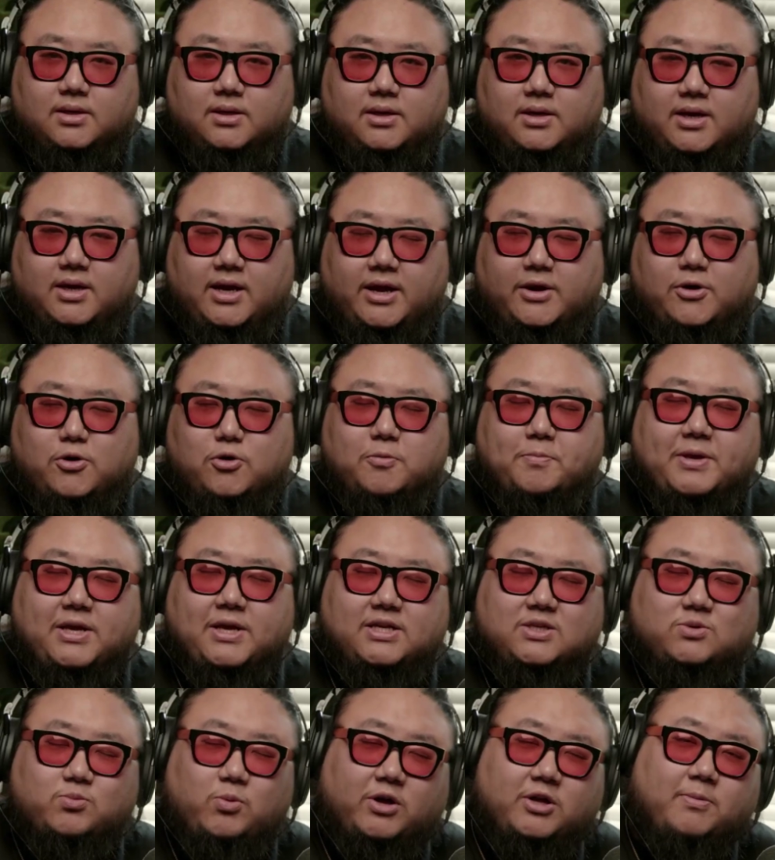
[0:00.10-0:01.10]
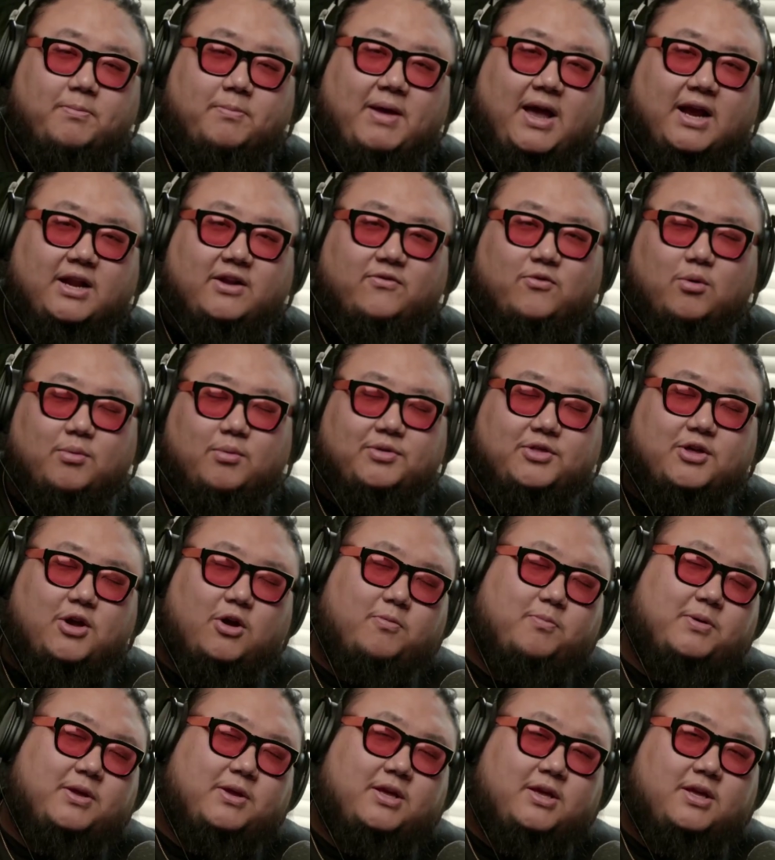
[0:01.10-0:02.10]
Hey groupies, welcome back to Form
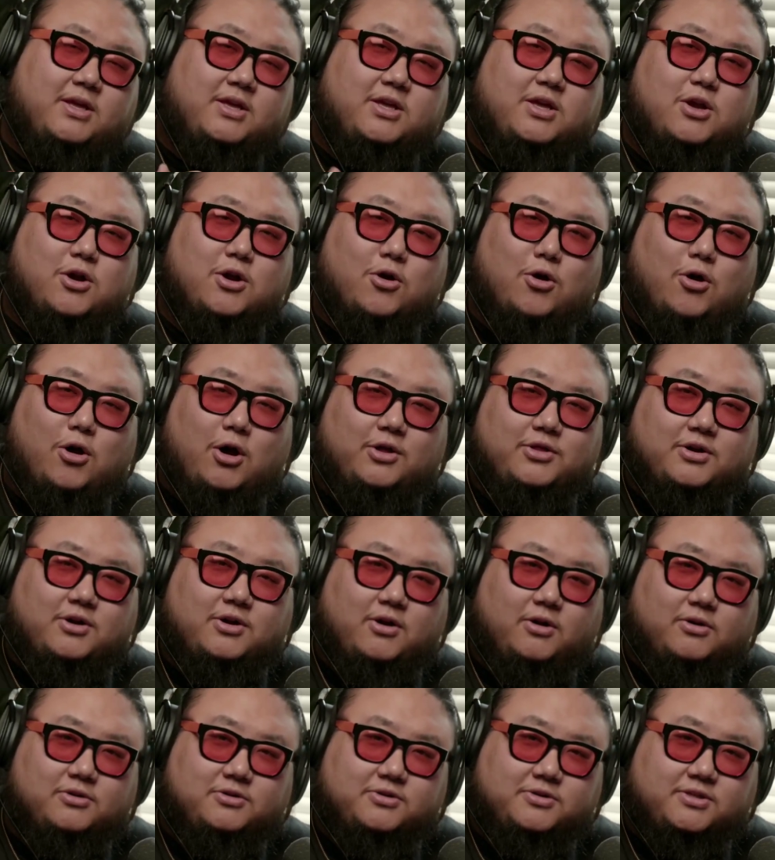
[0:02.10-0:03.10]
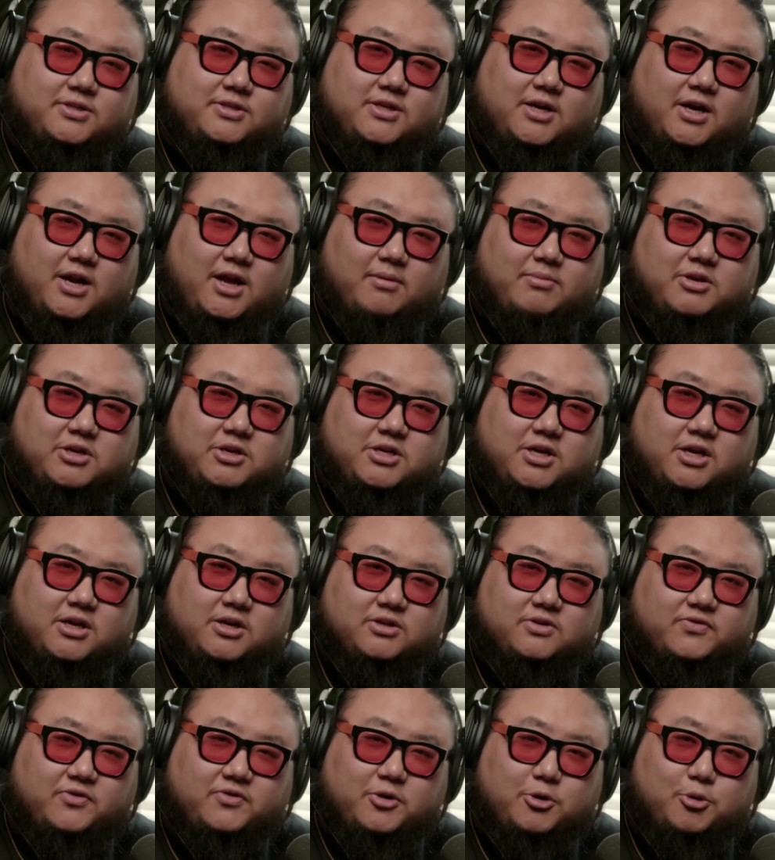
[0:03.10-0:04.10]
Therapy here on The Kulture Study. I'm the
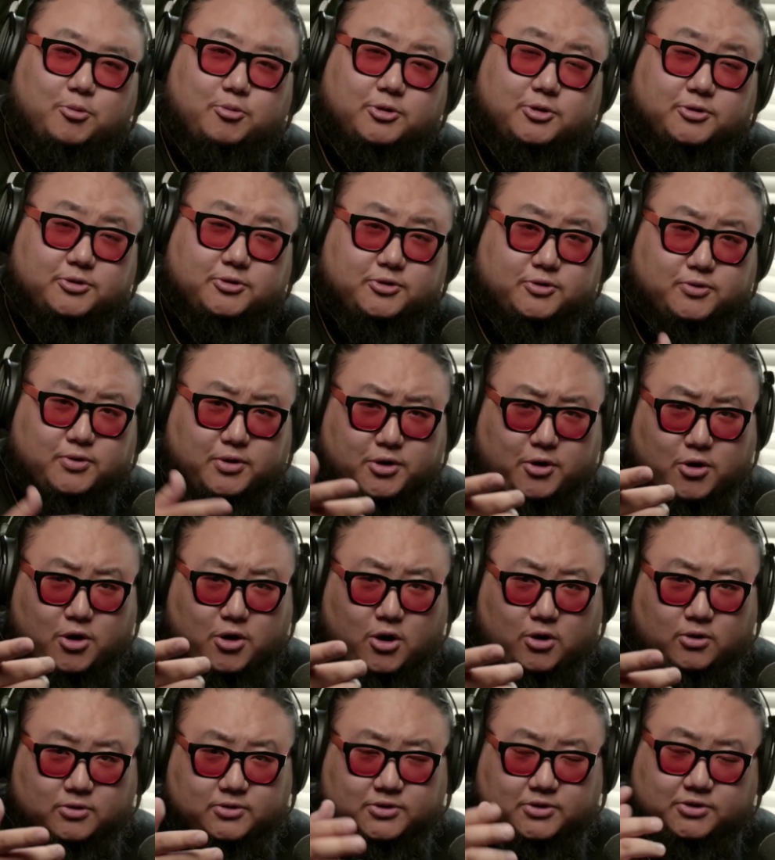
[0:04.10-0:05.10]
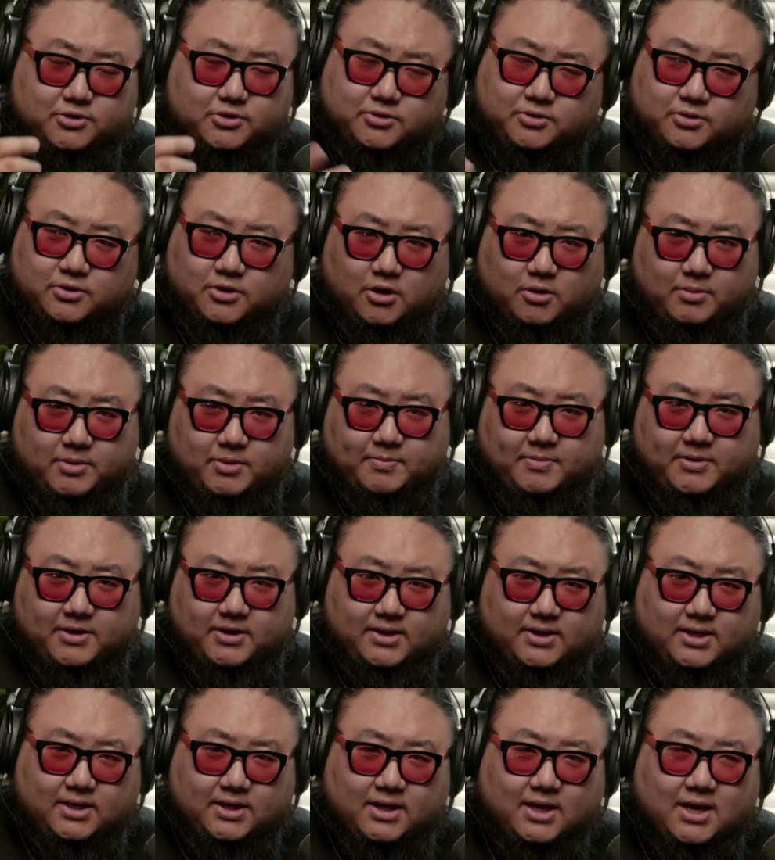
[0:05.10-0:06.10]
channel's video producer and your host. You can call me
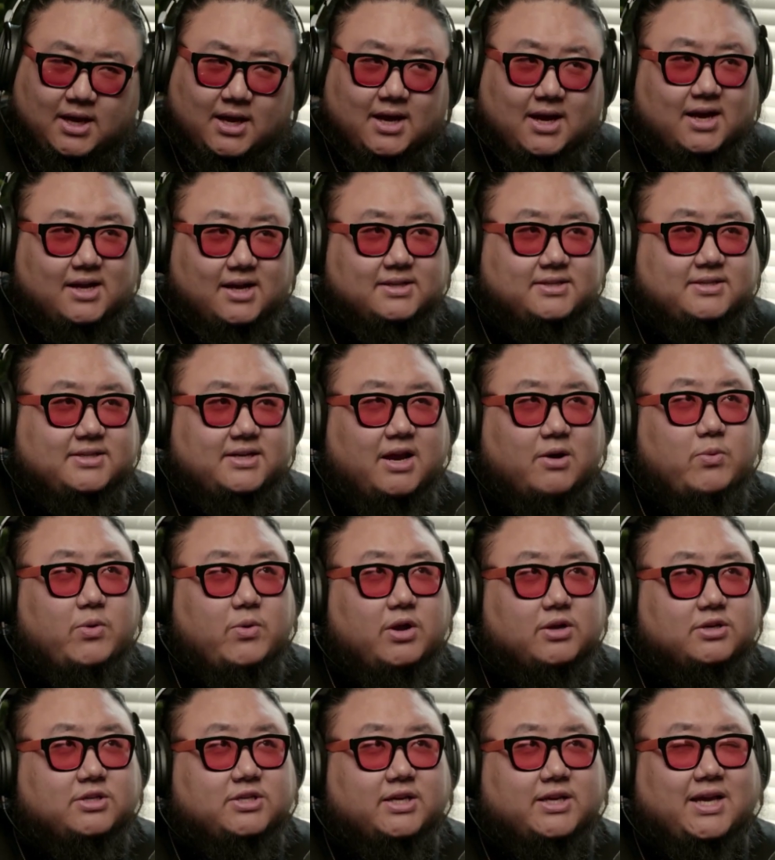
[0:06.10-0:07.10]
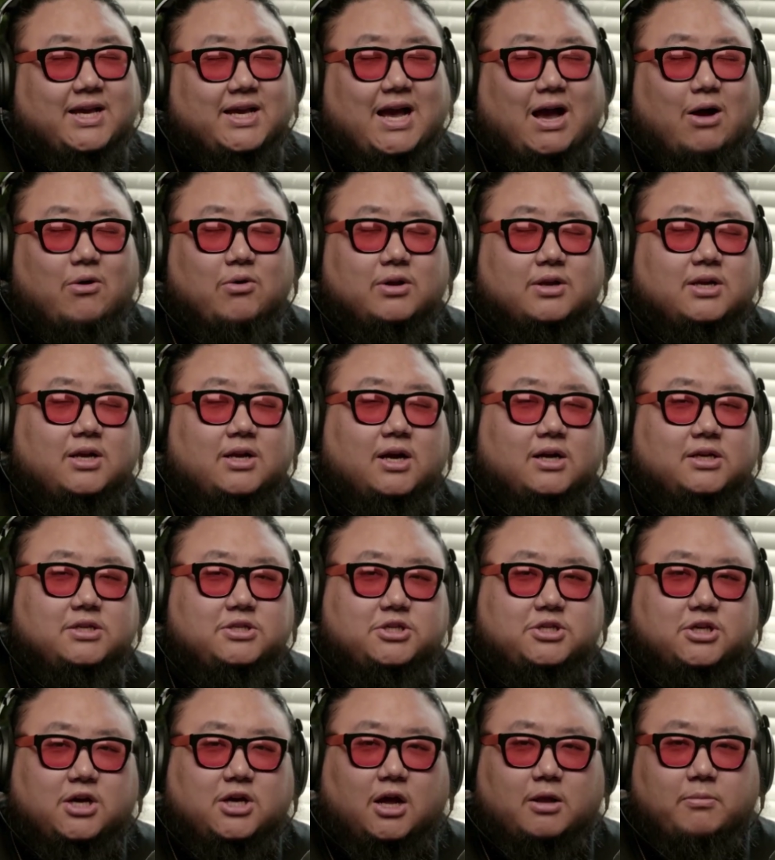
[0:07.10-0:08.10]
PD. And today we are checking out
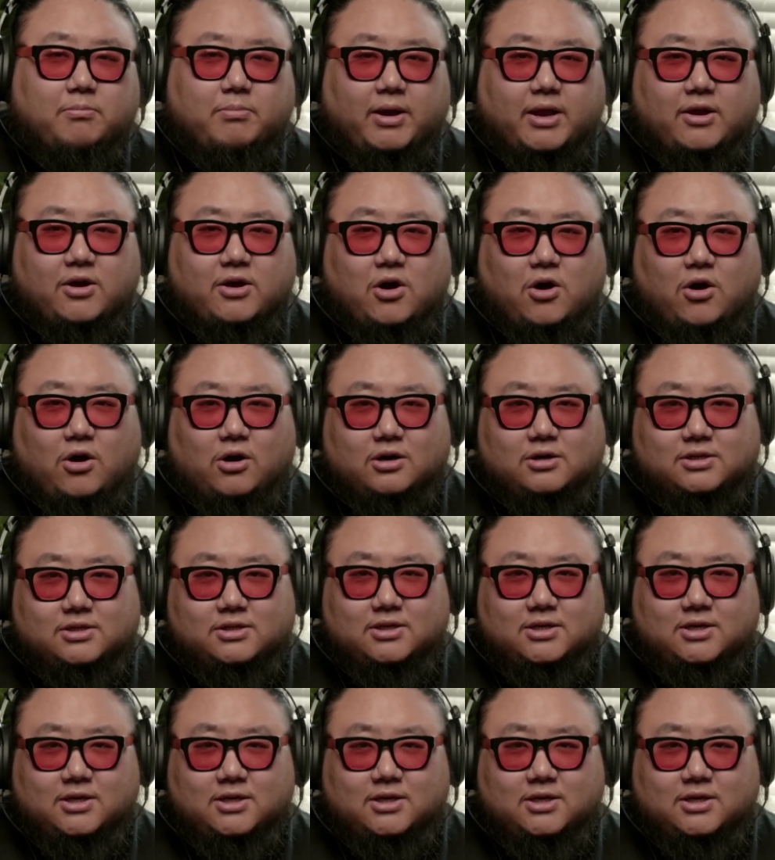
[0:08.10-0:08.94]
Gunshot by KARD.